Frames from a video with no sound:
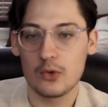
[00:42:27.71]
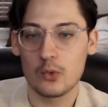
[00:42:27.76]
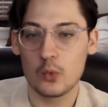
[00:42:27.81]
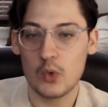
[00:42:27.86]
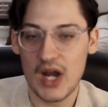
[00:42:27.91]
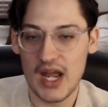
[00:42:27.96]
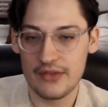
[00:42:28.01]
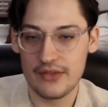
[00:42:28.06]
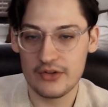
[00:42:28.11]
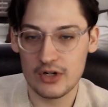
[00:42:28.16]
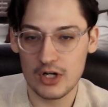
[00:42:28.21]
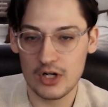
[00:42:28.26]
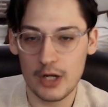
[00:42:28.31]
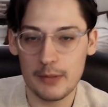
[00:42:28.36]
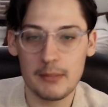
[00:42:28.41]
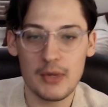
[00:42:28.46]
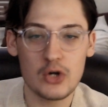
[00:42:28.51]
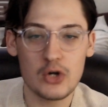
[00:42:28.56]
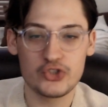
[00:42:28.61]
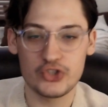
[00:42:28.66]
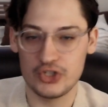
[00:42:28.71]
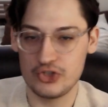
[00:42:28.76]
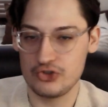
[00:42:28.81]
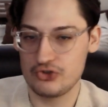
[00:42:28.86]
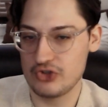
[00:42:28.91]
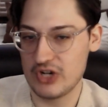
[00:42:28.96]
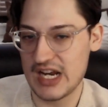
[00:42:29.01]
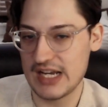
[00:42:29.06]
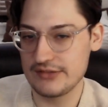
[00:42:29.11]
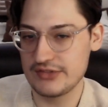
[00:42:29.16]
Rather, emotion
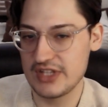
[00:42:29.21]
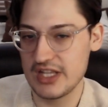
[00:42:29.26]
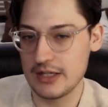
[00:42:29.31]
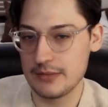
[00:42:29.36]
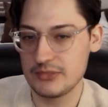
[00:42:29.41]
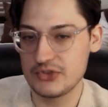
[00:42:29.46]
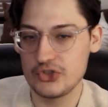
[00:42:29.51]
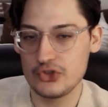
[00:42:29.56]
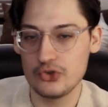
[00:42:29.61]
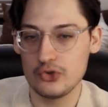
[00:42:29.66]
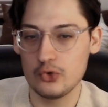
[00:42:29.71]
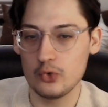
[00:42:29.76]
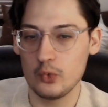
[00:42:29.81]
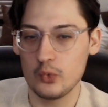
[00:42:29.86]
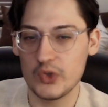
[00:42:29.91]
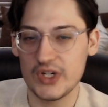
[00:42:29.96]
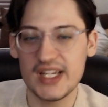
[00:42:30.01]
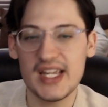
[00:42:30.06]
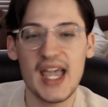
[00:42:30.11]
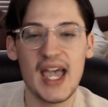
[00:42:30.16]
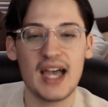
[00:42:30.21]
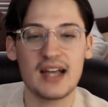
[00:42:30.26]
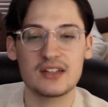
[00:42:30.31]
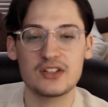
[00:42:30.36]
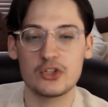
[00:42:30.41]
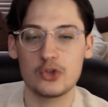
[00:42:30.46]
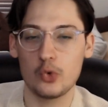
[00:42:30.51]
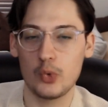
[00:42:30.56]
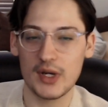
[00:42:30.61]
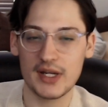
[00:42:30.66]
drives them to
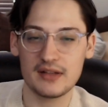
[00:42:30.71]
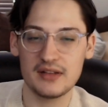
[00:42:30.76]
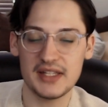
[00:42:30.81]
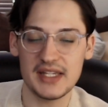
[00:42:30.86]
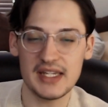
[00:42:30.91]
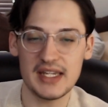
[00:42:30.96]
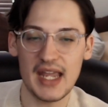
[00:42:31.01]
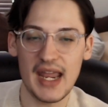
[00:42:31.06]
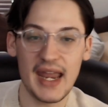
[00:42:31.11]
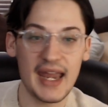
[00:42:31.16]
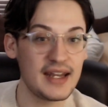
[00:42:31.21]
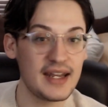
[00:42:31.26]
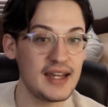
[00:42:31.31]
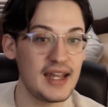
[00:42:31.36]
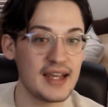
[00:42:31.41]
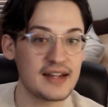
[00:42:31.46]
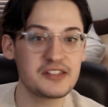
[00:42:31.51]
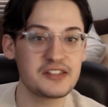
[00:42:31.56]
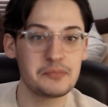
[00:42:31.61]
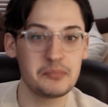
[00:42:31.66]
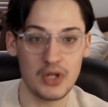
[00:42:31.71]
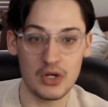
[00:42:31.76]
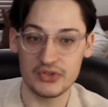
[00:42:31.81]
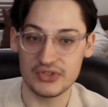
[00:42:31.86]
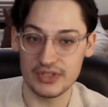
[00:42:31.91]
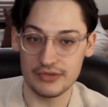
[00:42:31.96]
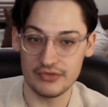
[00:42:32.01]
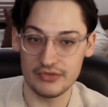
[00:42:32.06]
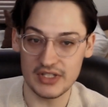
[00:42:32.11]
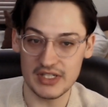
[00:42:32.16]
react quickly and
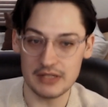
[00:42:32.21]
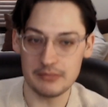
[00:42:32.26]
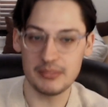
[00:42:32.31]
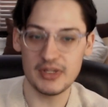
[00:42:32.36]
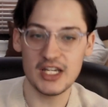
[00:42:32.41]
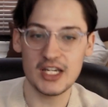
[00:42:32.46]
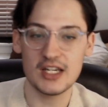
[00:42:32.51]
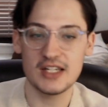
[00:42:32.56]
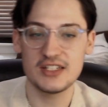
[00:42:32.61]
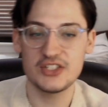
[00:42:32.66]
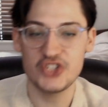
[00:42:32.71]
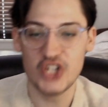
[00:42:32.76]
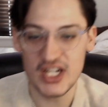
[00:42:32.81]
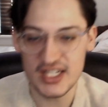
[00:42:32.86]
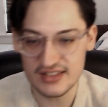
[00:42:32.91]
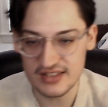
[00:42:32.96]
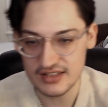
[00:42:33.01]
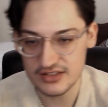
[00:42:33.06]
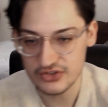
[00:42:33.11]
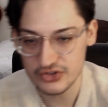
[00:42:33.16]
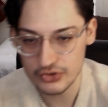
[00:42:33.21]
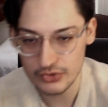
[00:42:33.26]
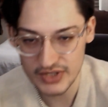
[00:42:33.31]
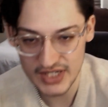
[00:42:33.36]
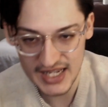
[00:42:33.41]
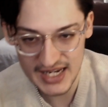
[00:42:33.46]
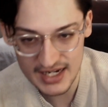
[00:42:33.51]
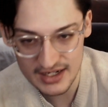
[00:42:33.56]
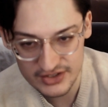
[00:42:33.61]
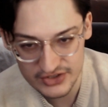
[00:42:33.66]
explosively. Being adjacent to
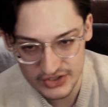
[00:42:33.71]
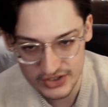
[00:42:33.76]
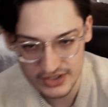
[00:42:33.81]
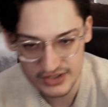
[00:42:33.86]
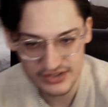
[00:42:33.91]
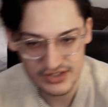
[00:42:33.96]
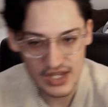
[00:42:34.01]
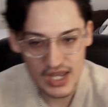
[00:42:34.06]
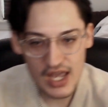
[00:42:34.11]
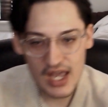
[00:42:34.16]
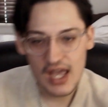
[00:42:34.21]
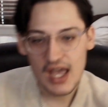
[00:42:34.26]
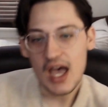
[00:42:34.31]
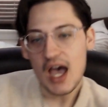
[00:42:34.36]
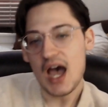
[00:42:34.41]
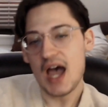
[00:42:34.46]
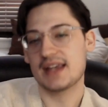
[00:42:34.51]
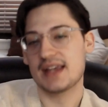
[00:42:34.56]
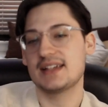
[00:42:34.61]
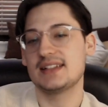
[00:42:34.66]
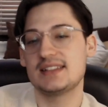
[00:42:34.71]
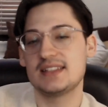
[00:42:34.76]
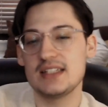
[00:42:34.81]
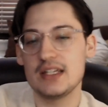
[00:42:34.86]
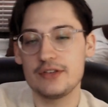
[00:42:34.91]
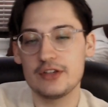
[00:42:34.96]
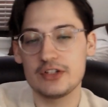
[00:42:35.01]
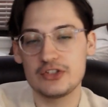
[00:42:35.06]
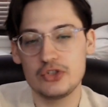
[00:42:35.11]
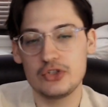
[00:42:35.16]
enhancers, I can
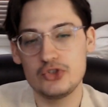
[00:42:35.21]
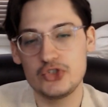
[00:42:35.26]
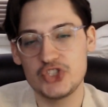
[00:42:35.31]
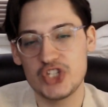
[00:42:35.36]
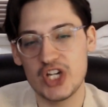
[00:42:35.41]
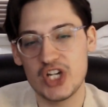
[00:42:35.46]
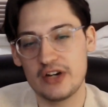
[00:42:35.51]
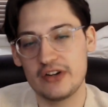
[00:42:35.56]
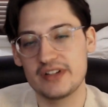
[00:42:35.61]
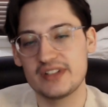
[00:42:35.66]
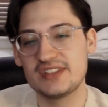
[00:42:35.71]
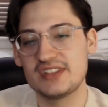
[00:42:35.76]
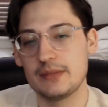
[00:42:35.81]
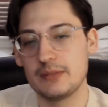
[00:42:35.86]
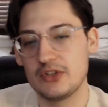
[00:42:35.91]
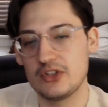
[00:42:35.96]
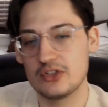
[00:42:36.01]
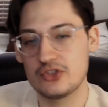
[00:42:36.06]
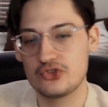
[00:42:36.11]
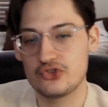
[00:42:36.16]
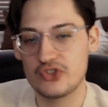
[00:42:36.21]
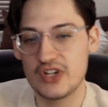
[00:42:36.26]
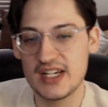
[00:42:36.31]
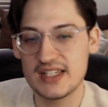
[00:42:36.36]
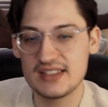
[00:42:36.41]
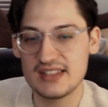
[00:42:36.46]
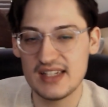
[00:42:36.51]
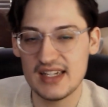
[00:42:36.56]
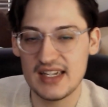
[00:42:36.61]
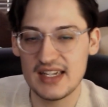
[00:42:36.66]
see the two sharing similar
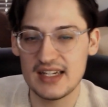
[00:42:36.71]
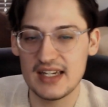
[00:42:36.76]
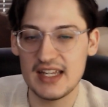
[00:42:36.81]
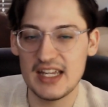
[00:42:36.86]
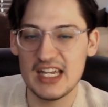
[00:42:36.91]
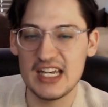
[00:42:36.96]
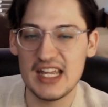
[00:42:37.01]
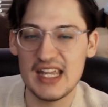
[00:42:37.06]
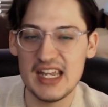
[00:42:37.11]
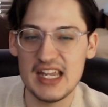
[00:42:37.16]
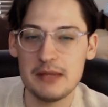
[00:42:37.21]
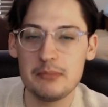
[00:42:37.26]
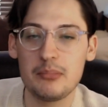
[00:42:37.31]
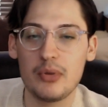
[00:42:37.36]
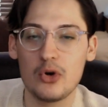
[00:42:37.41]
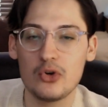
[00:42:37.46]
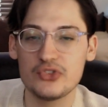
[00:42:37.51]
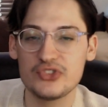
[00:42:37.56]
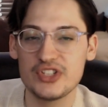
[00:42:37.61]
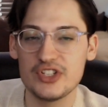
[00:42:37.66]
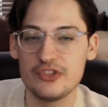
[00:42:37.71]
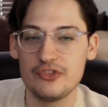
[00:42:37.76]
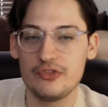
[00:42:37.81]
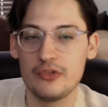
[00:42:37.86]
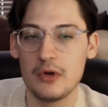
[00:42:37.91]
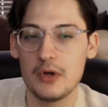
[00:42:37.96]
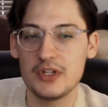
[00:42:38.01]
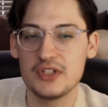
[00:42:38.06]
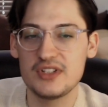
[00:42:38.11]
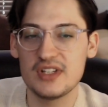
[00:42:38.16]
traits in an
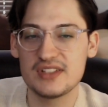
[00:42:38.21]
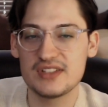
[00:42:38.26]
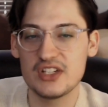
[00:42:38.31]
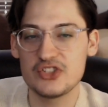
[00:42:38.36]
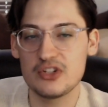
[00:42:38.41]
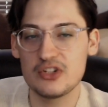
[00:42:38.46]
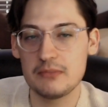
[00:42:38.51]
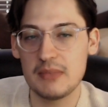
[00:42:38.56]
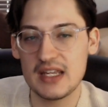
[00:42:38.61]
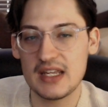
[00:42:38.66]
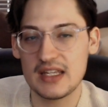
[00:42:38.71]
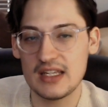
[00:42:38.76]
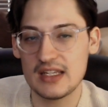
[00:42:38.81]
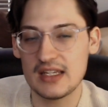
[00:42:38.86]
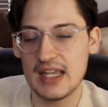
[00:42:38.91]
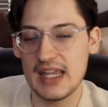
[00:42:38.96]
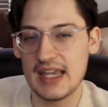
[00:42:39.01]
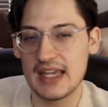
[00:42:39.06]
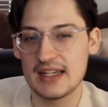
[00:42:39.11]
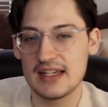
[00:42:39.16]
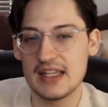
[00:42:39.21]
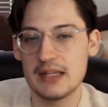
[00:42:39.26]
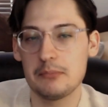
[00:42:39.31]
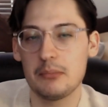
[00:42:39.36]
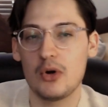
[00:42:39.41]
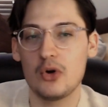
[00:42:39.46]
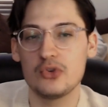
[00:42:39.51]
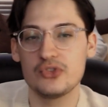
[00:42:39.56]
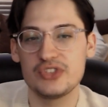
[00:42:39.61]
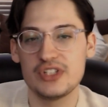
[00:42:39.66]
impulsive decision making and
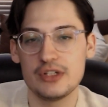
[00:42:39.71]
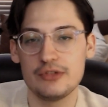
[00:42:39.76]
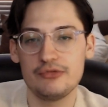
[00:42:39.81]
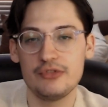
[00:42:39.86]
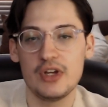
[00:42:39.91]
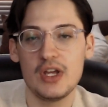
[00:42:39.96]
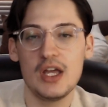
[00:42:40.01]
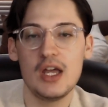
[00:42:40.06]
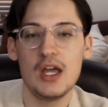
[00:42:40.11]
impulsive,